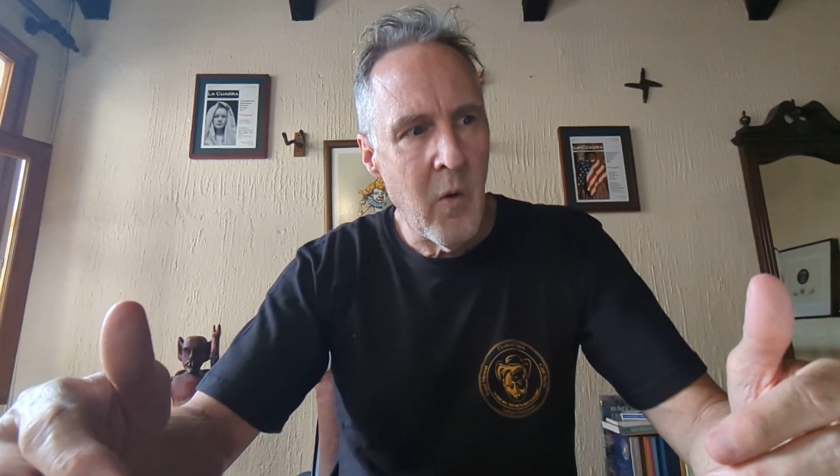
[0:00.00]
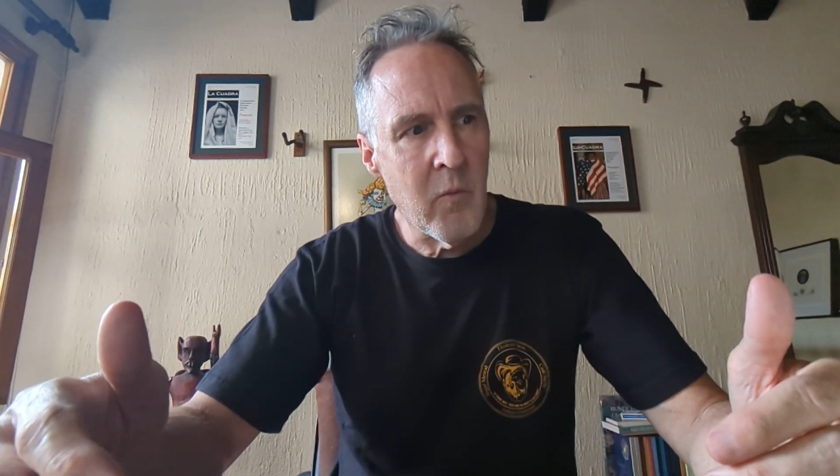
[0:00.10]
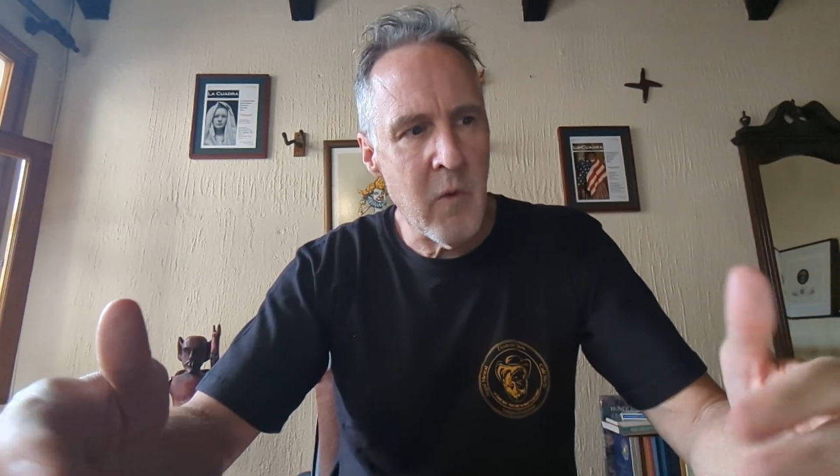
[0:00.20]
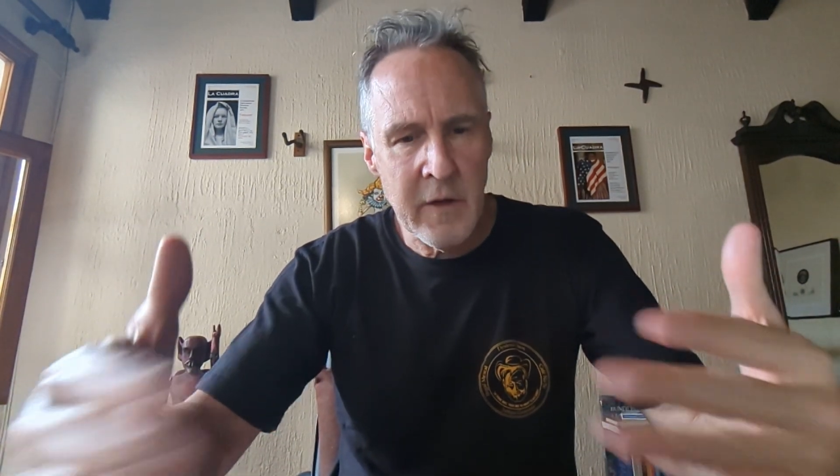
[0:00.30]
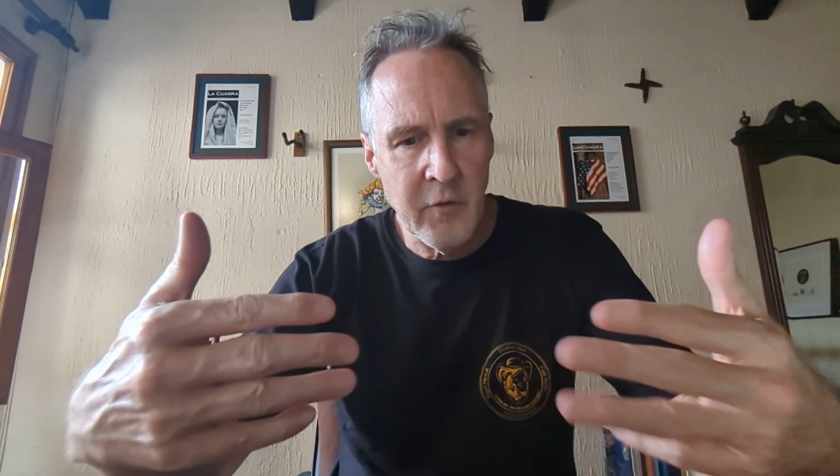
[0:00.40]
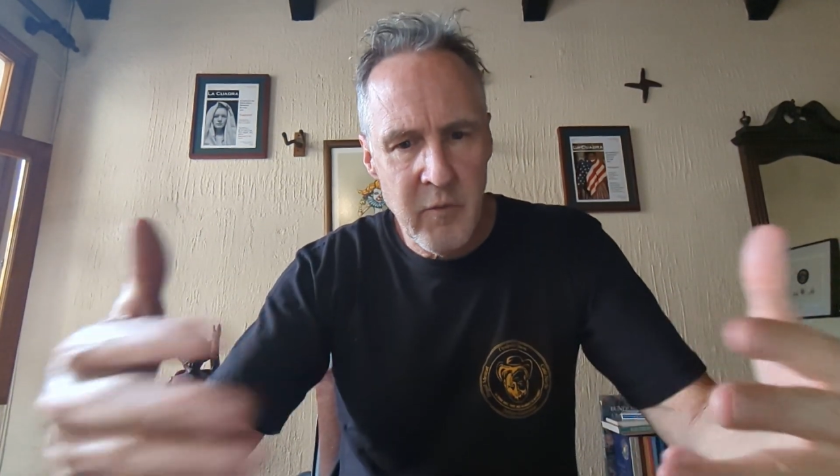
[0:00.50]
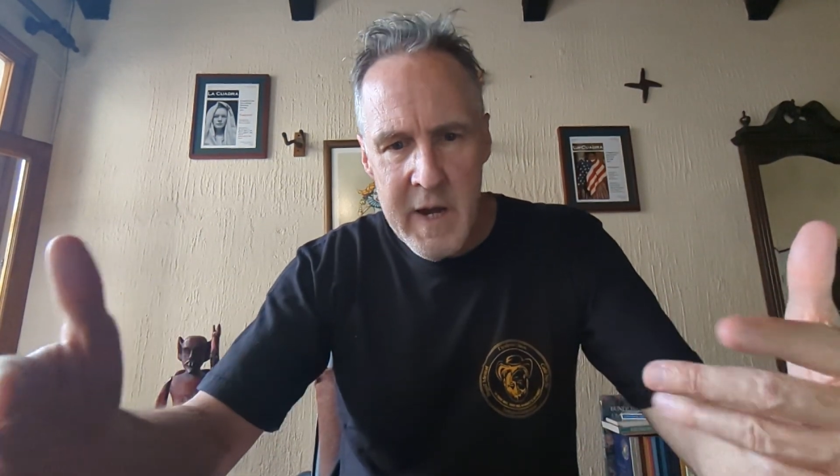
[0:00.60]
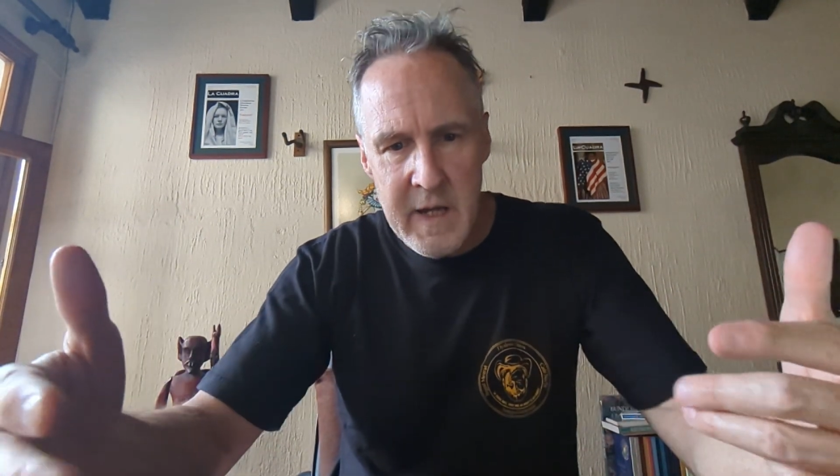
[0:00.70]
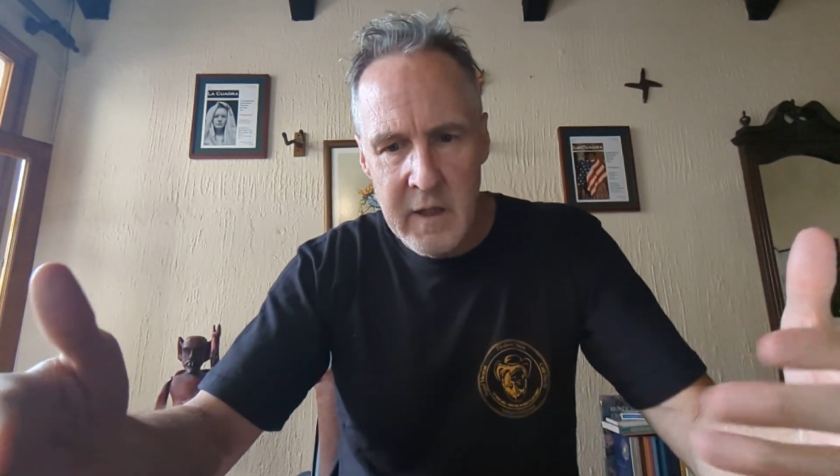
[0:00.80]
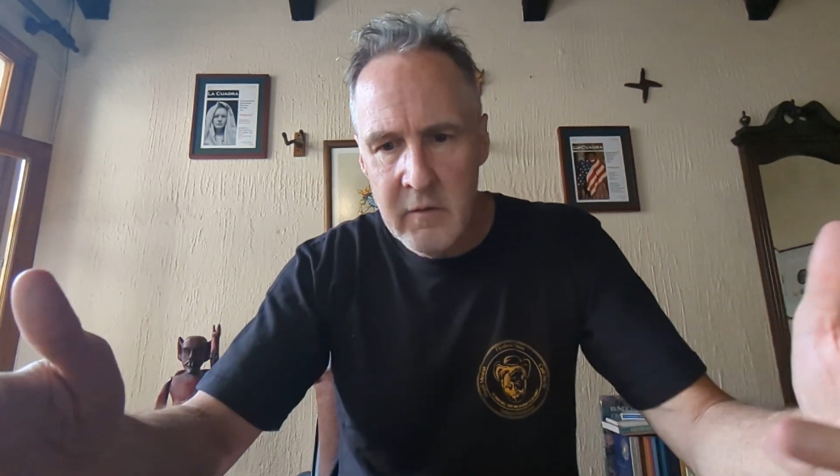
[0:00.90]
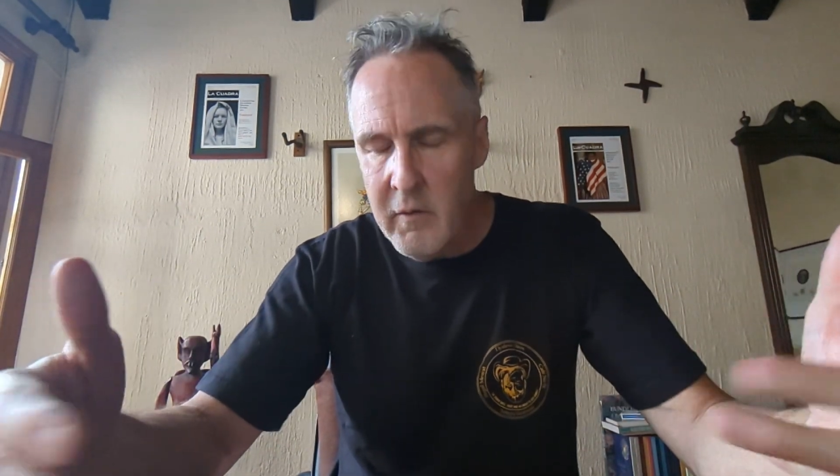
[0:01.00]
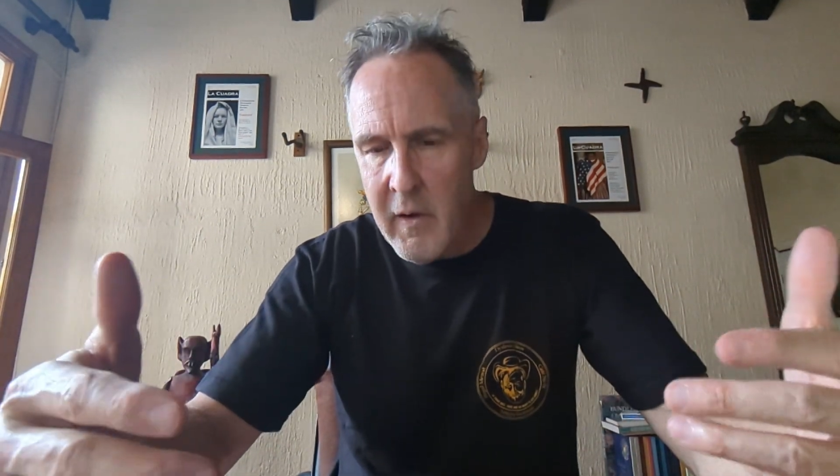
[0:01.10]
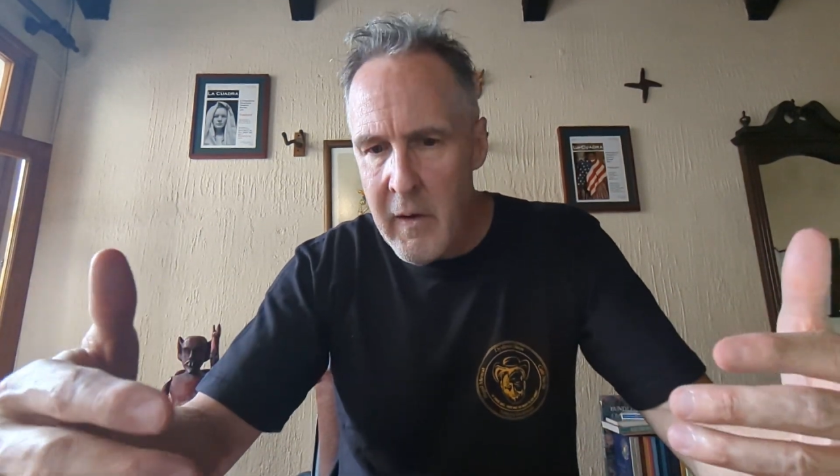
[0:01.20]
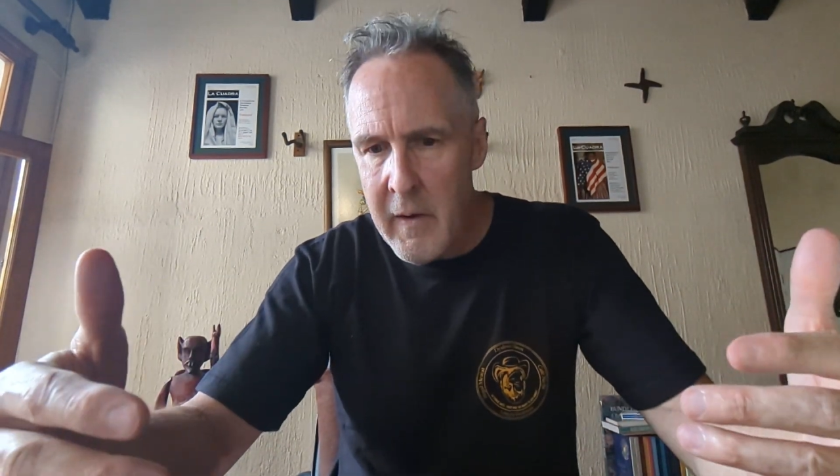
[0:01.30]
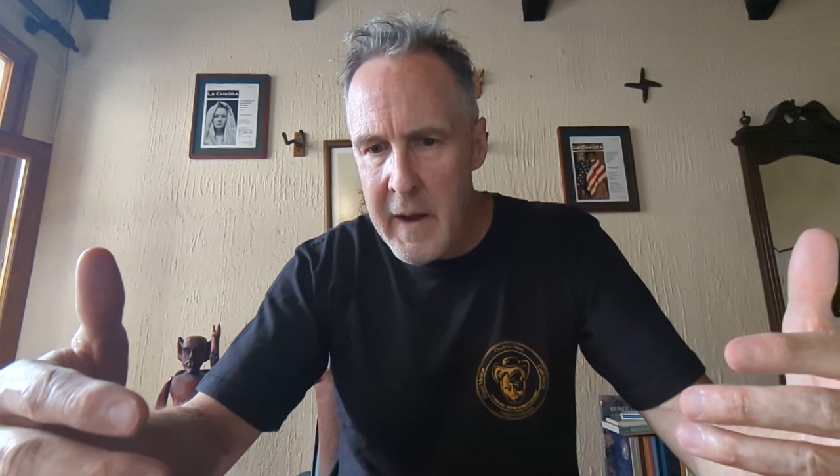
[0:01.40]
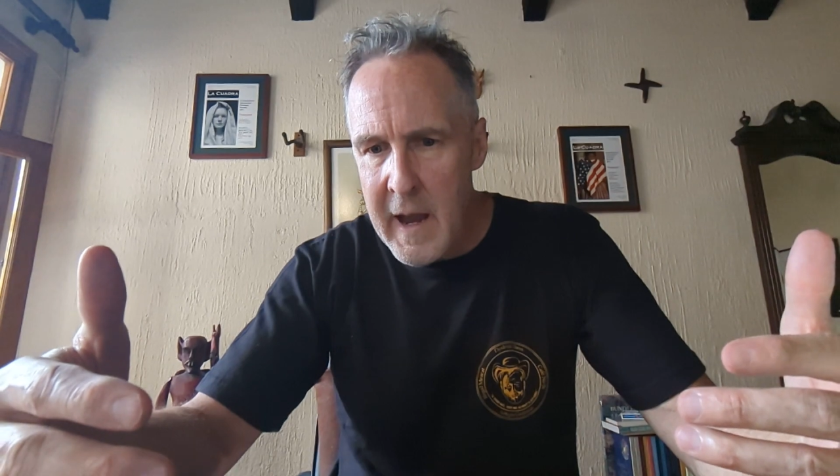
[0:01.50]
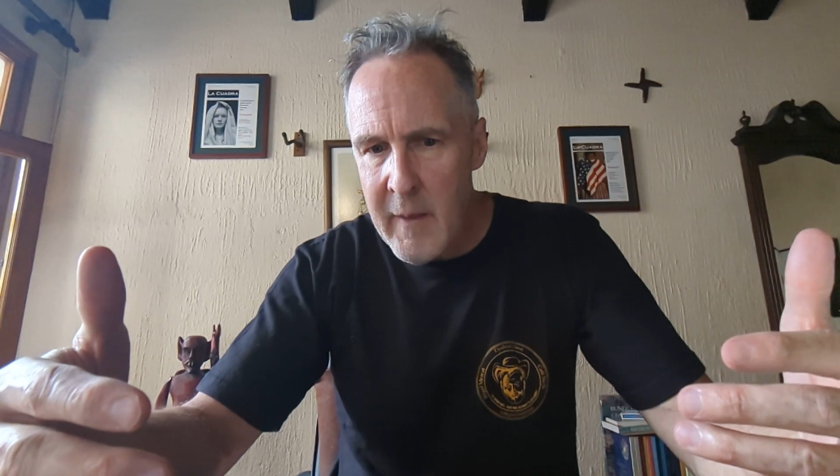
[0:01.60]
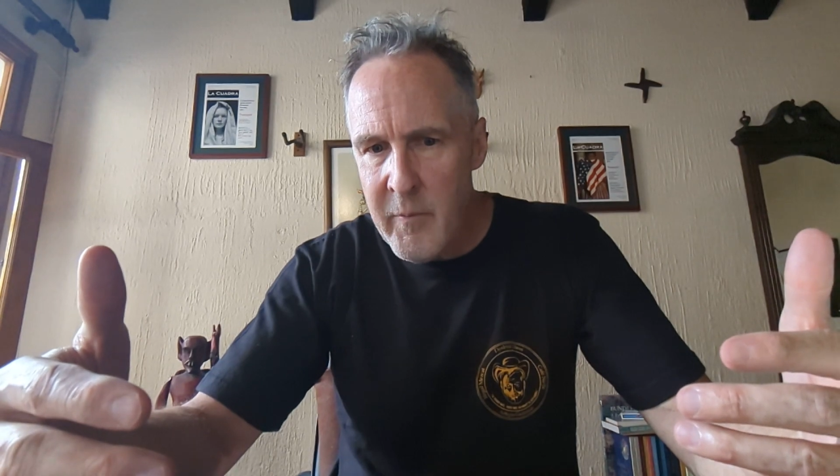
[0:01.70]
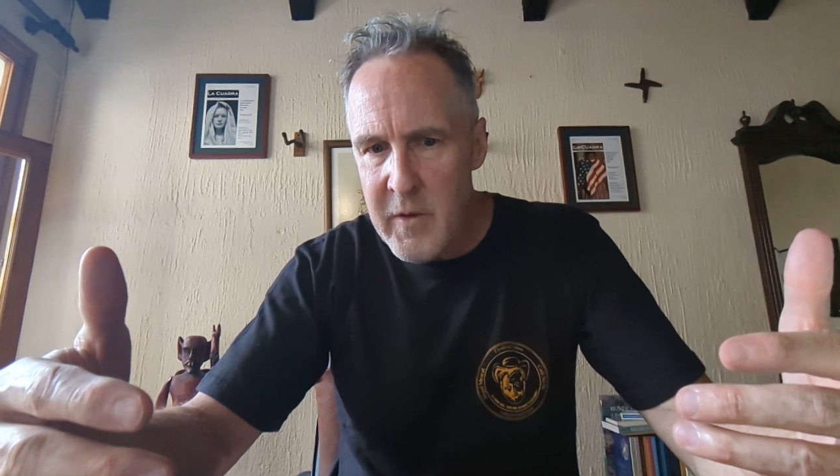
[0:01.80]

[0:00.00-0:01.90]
Ronald Reagan and